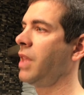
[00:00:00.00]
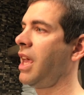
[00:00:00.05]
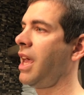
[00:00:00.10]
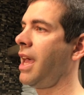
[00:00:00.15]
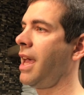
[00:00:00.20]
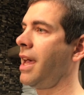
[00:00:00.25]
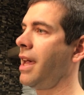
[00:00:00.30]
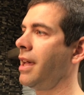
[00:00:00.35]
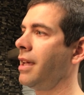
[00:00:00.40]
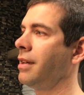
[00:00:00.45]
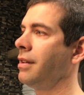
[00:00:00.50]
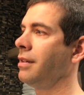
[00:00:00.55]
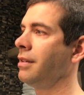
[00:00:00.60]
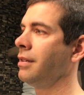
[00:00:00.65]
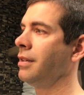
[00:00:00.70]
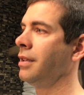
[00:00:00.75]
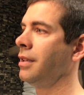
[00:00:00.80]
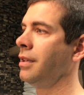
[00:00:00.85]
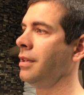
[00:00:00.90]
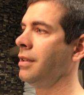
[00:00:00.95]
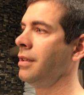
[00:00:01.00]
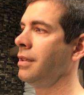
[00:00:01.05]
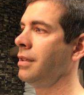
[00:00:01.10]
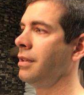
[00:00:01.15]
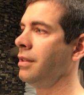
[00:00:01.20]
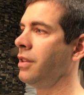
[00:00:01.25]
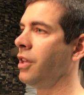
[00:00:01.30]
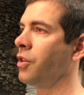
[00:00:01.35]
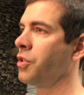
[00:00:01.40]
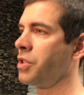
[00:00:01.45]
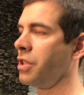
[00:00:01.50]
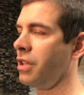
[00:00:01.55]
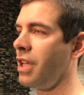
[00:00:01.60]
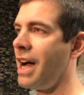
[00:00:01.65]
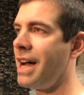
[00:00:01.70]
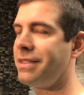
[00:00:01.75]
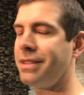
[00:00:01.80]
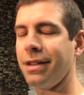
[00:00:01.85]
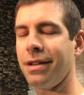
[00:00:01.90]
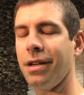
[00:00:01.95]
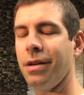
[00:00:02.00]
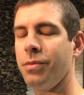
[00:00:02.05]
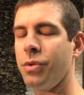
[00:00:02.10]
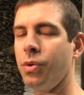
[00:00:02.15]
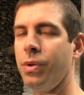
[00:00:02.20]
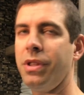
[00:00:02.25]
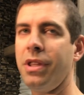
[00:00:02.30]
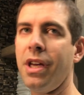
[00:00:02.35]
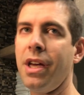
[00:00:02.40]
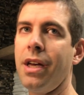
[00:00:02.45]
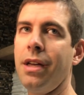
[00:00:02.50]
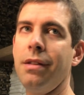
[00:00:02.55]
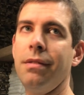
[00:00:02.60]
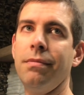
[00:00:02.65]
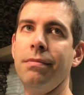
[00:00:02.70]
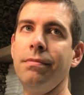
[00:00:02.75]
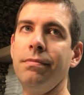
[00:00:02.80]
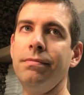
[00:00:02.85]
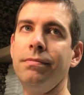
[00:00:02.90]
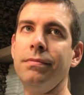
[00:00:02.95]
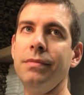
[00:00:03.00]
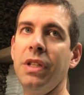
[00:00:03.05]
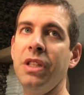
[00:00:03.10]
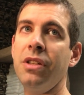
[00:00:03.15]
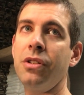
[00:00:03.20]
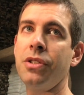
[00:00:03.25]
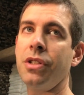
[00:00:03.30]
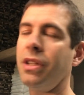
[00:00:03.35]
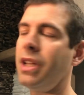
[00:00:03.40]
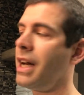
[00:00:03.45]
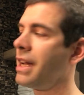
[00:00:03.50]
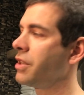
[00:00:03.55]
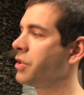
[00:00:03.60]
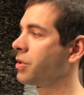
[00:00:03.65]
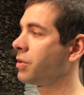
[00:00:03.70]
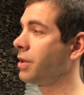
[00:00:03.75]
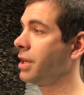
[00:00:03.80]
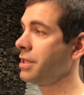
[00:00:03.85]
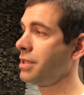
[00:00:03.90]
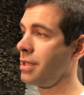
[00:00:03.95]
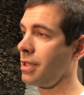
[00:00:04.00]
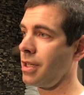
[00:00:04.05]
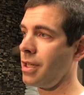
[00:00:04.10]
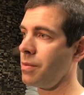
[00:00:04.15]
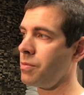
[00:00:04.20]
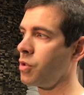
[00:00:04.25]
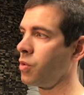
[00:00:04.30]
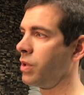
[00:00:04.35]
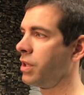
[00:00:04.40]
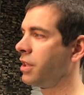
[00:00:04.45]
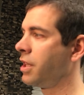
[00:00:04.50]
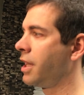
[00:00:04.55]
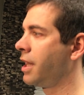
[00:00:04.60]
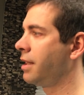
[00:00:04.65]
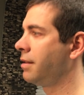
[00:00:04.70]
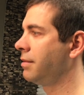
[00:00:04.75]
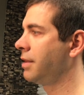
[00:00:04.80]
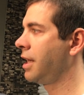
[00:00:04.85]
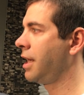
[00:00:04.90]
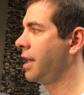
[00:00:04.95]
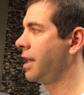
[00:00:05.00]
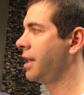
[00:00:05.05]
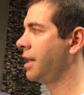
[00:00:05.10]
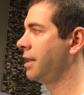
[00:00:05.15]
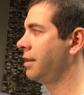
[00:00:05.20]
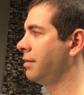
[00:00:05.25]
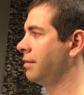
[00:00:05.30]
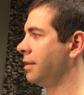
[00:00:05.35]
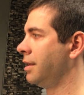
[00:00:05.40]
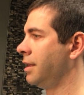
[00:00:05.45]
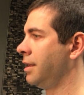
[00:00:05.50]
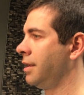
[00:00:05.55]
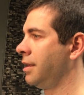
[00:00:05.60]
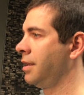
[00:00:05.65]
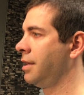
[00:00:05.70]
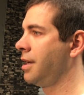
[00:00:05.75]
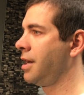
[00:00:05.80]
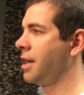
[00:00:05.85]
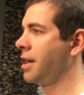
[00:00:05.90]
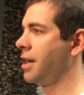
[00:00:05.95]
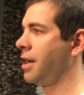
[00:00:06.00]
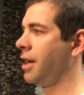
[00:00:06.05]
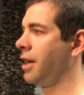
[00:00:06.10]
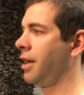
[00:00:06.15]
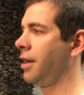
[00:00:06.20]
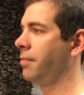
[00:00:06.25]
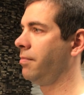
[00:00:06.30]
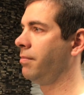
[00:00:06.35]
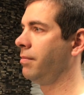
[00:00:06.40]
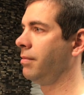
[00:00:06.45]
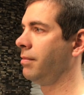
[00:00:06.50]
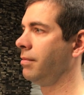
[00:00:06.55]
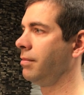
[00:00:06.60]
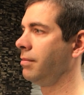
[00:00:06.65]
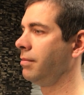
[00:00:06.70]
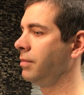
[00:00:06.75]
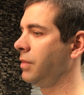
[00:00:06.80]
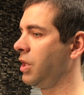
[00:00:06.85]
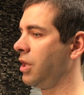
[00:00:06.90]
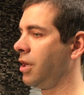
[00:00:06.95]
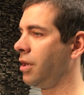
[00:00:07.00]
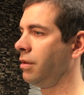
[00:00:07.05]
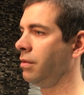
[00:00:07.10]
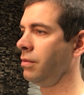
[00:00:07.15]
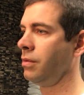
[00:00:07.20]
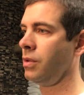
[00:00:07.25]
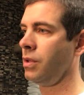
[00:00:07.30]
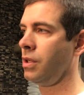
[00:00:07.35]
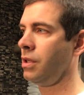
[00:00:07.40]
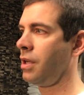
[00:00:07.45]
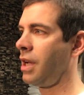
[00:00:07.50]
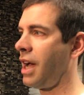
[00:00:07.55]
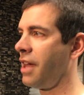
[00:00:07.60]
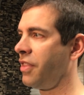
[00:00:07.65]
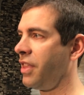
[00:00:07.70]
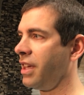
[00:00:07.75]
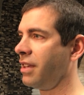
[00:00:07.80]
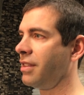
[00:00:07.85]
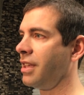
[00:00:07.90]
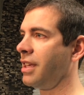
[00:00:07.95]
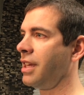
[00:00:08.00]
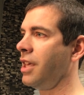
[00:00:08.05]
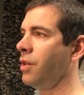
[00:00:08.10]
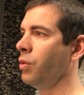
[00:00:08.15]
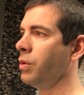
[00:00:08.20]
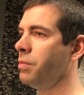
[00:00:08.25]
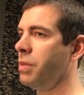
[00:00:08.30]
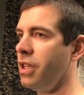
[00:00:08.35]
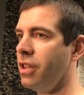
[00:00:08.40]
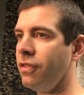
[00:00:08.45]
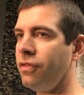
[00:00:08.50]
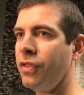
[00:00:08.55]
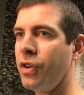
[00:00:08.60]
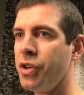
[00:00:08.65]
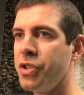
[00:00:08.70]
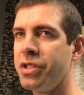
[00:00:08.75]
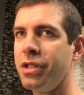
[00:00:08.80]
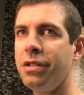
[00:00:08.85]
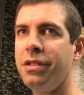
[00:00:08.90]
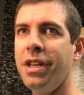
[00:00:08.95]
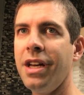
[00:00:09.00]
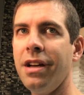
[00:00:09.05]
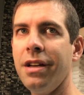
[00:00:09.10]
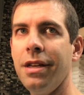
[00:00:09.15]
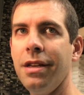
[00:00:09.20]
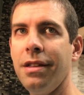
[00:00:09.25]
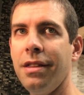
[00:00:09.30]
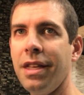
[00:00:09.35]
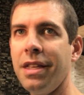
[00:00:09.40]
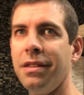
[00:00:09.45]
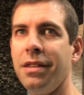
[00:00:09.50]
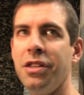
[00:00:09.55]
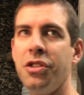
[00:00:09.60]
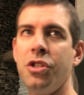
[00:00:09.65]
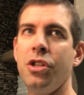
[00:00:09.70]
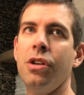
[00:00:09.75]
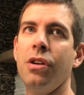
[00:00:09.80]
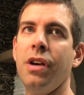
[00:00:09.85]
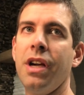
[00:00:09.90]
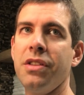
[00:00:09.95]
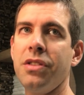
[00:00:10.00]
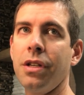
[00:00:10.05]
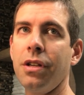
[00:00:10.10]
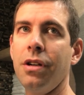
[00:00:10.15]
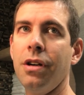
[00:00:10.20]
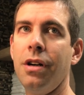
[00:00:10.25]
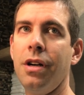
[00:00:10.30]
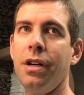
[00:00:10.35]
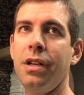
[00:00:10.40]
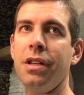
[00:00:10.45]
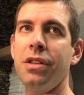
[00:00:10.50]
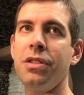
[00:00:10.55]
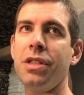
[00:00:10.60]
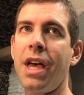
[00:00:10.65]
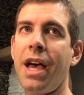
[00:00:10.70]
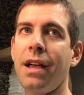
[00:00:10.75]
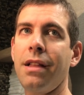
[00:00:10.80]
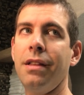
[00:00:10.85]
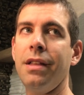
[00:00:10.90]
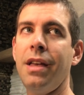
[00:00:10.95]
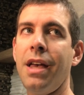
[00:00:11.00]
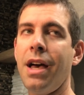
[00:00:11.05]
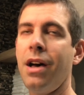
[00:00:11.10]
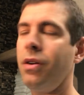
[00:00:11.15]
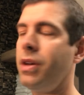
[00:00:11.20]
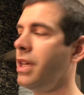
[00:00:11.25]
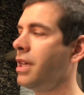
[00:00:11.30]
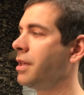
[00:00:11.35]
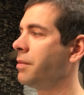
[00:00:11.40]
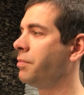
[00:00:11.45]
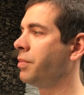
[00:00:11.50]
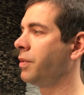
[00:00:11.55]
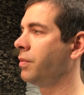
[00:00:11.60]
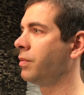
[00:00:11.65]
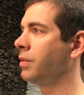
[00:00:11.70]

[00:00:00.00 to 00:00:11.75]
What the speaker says: and there's a lot that comes with that, and there's a lot of stress that comes with that, and, you know, I think that he would be the first to tell you that this year hasn't gone exactly how he had